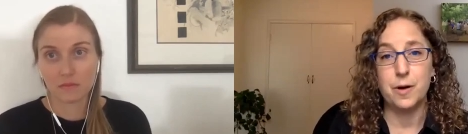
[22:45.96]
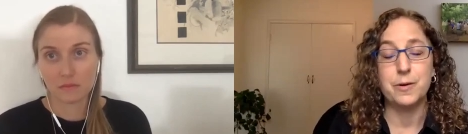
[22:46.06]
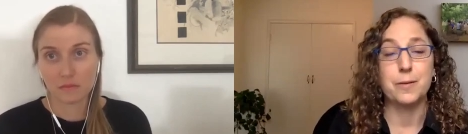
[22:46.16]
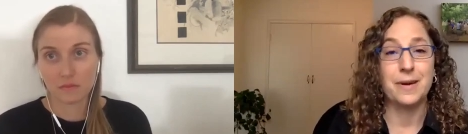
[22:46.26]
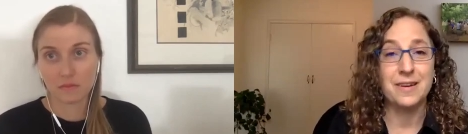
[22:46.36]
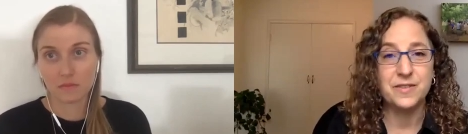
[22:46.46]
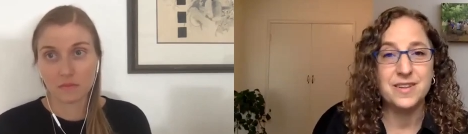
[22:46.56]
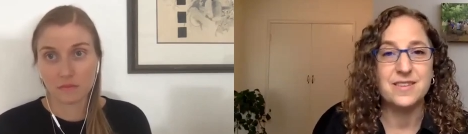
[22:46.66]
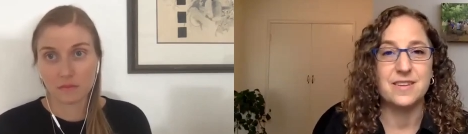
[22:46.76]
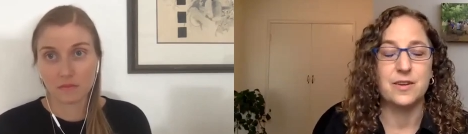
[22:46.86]
Speaker 1: public
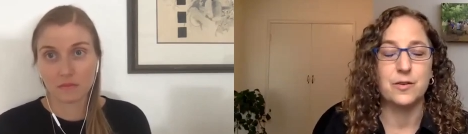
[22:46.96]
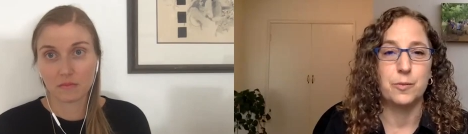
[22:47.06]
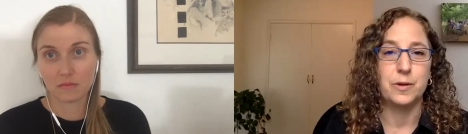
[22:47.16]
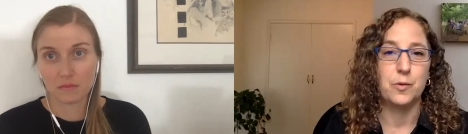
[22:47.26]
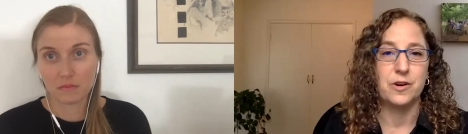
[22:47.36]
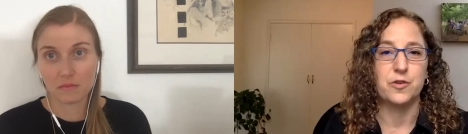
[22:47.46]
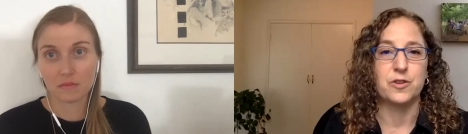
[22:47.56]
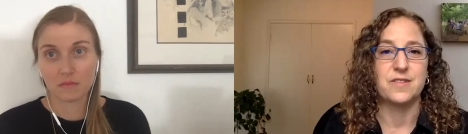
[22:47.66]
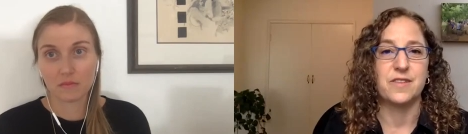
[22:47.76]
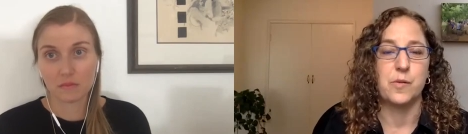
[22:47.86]
benefits, and it would be wonderful
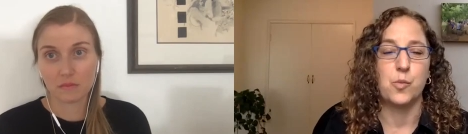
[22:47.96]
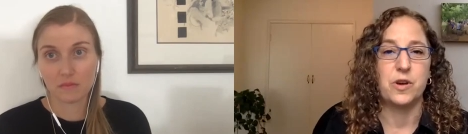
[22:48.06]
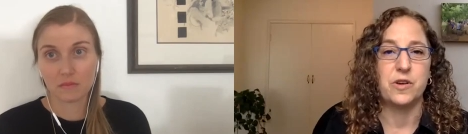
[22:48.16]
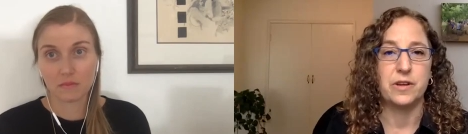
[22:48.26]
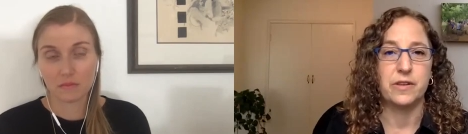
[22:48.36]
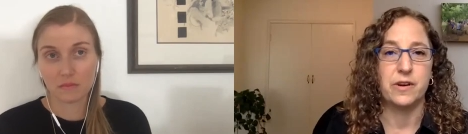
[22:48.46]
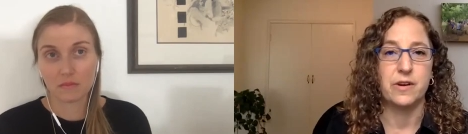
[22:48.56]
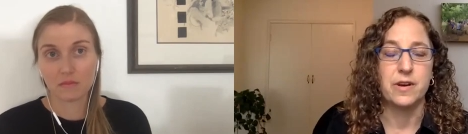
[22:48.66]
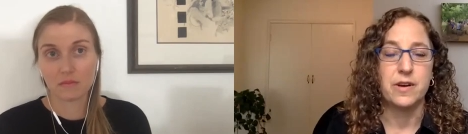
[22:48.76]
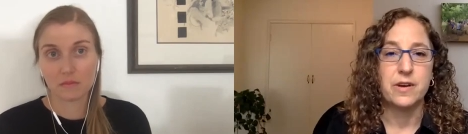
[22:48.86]
to see them weaving
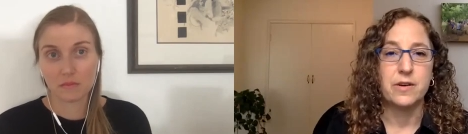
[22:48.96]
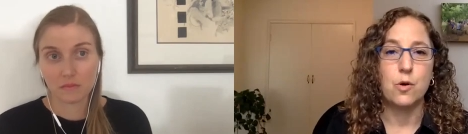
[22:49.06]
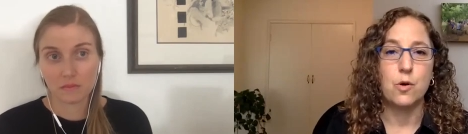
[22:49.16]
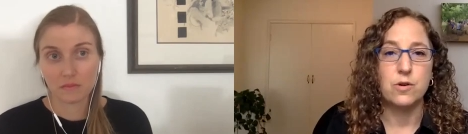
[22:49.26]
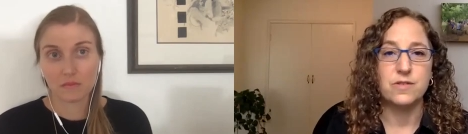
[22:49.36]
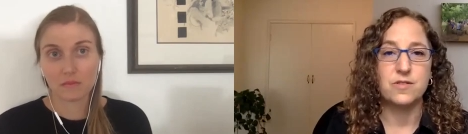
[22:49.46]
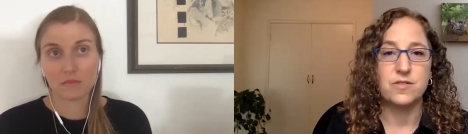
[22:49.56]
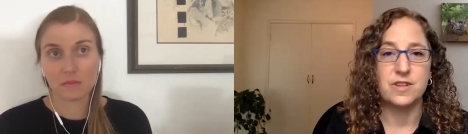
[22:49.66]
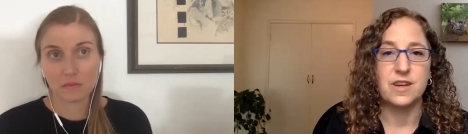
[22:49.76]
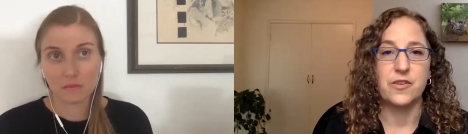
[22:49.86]
their goals
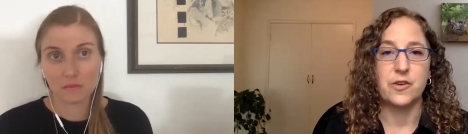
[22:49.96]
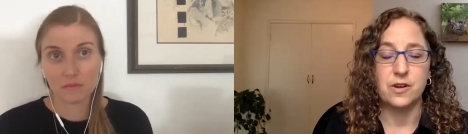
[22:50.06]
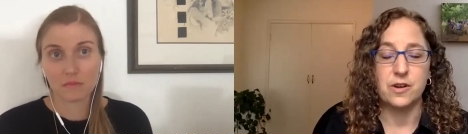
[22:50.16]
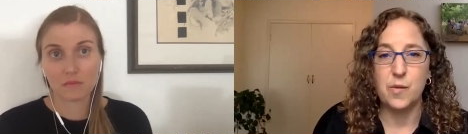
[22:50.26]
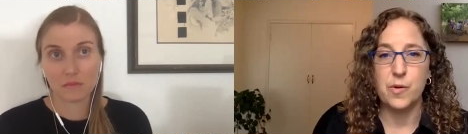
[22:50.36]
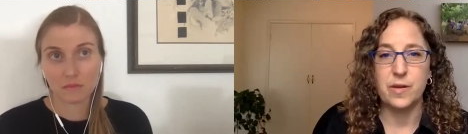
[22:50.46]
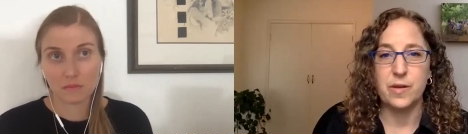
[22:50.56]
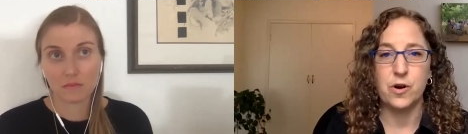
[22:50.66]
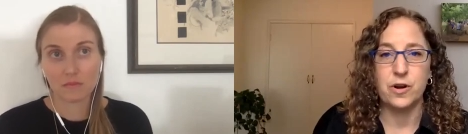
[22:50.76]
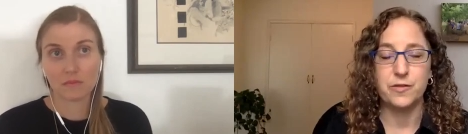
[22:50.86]
together and collaborating
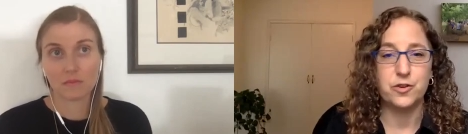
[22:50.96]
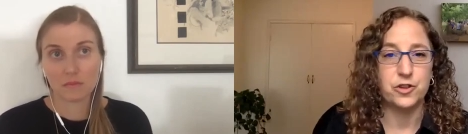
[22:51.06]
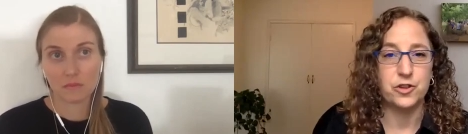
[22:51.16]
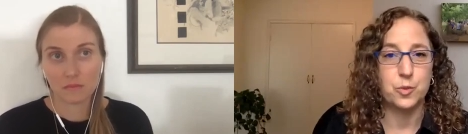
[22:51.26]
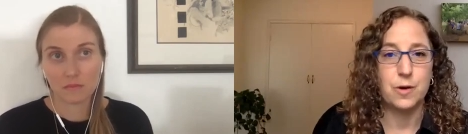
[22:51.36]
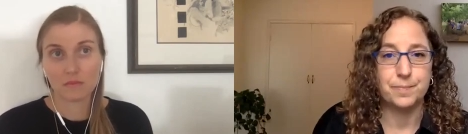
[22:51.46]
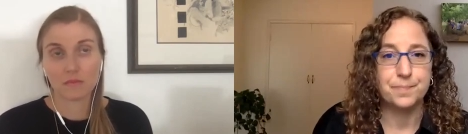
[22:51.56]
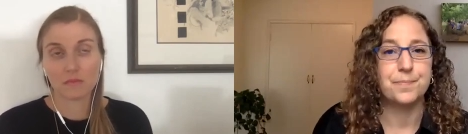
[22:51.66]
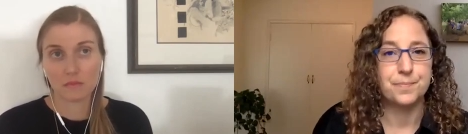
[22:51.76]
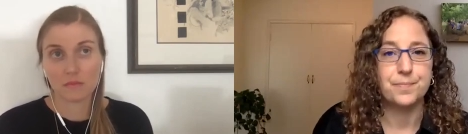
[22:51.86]
more in the future as well.
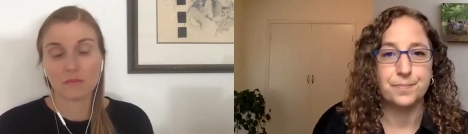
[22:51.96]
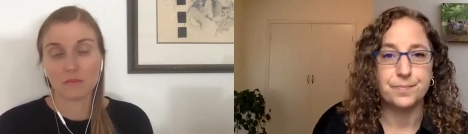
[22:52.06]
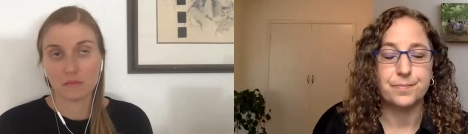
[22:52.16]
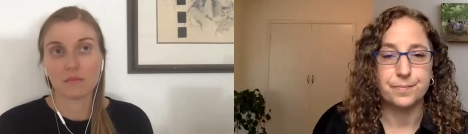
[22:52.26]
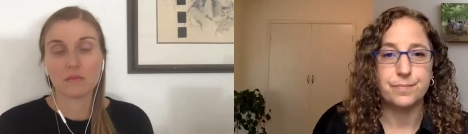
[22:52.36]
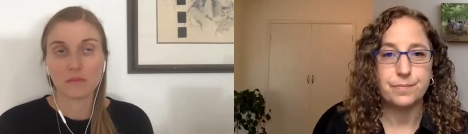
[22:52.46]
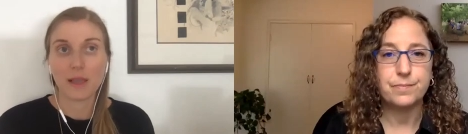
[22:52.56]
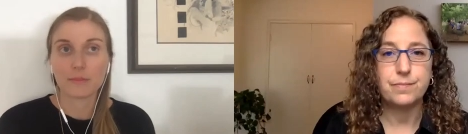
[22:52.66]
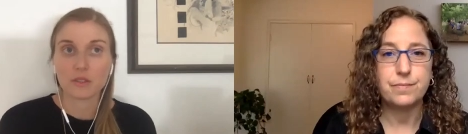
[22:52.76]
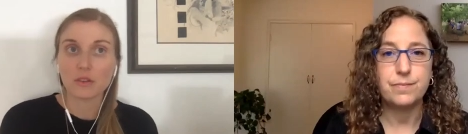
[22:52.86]
Speaker 2: Mm, mm,
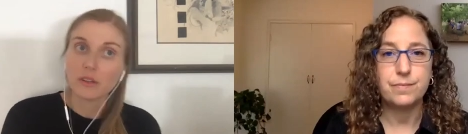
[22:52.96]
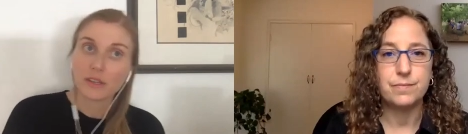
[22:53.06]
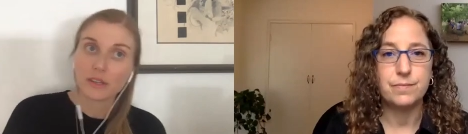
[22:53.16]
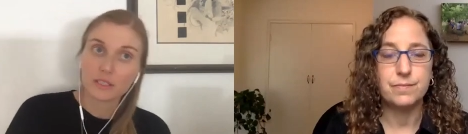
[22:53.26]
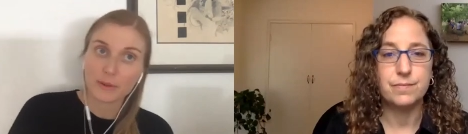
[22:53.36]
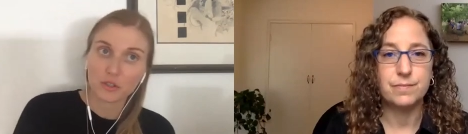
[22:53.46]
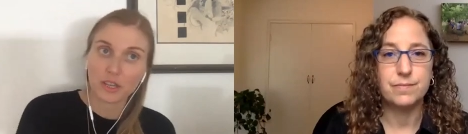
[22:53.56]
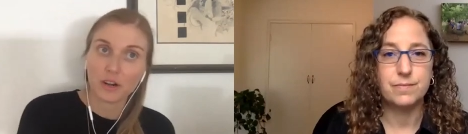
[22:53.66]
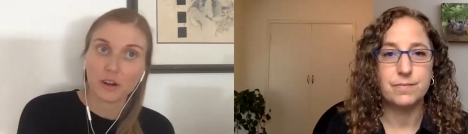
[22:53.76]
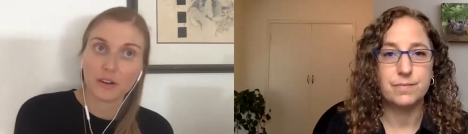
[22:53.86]
absolutely, especially
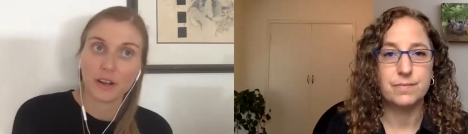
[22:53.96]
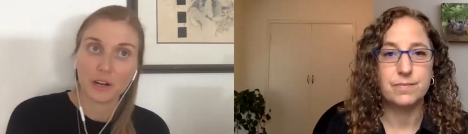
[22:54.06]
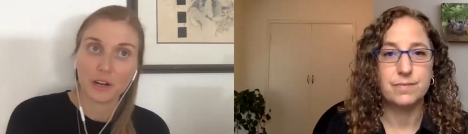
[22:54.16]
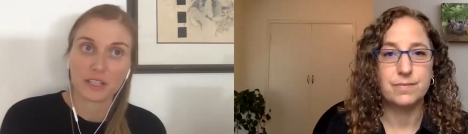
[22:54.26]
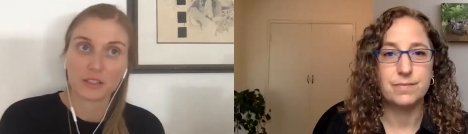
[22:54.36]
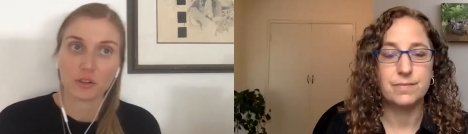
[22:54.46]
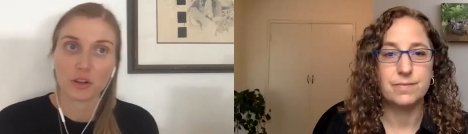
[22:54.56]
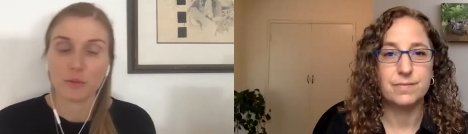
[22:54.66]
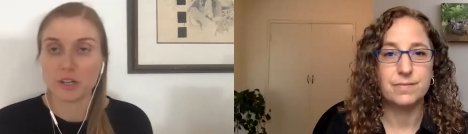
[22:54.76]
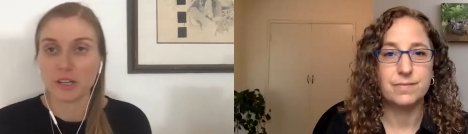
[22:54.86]
in our in our denser
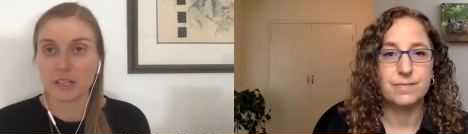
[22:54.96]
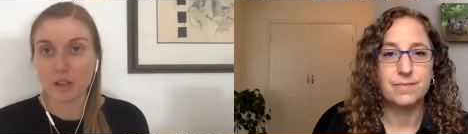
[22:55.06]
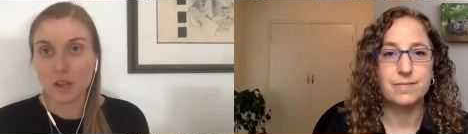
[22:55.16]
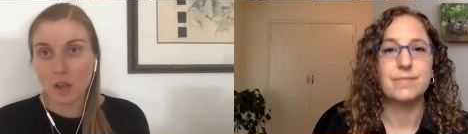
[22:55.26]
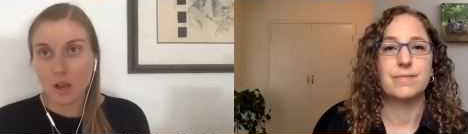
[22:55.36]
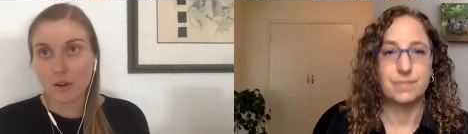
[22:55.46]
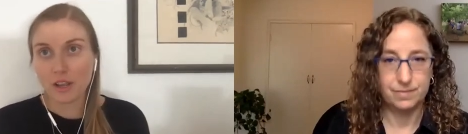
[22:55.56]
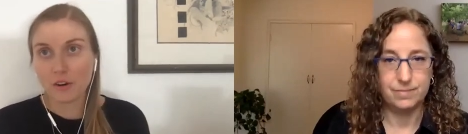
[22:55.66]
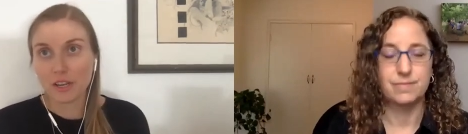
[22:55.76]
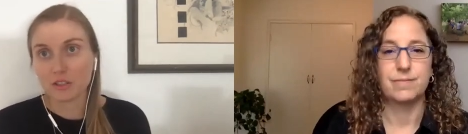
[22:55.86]
communities. Okay,
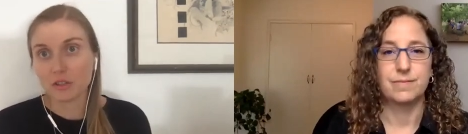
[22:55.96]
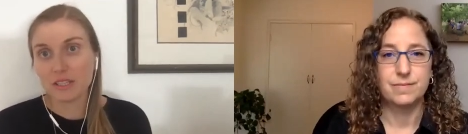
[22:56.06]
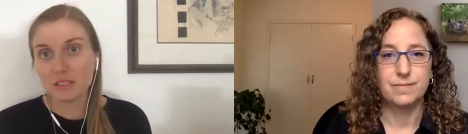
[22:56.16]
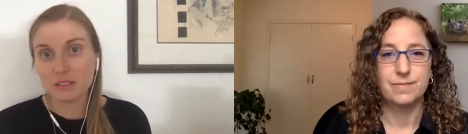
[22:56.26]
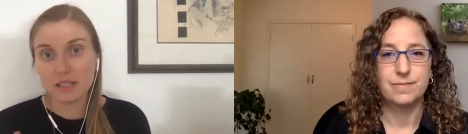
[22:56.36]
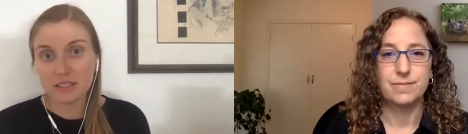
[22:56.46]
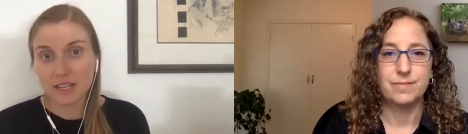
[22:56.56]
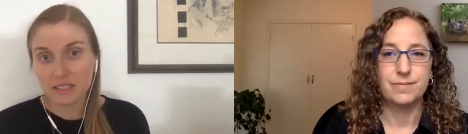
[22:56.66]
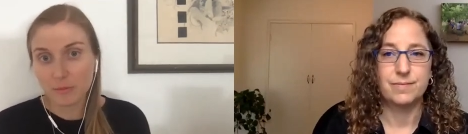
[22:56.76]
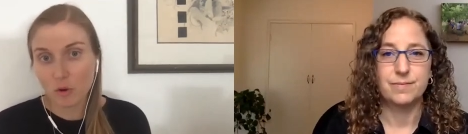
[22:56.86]
great. So let's let's
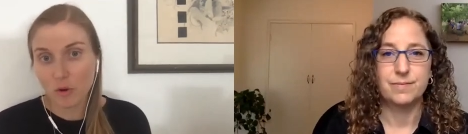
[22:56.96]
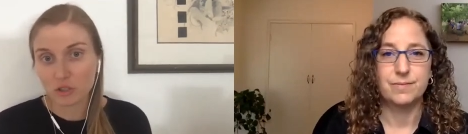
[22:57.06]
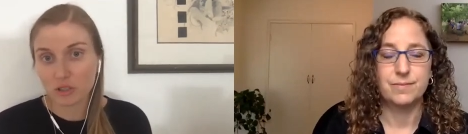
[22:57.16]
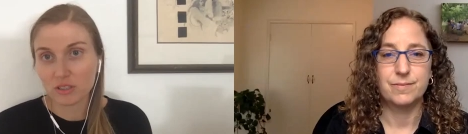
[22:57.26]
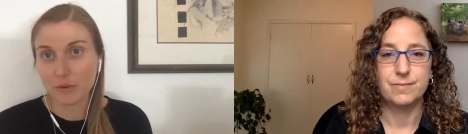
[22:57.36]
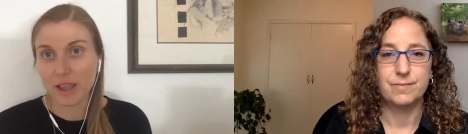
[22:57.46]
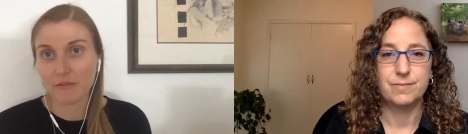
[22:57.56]
take some questions that we have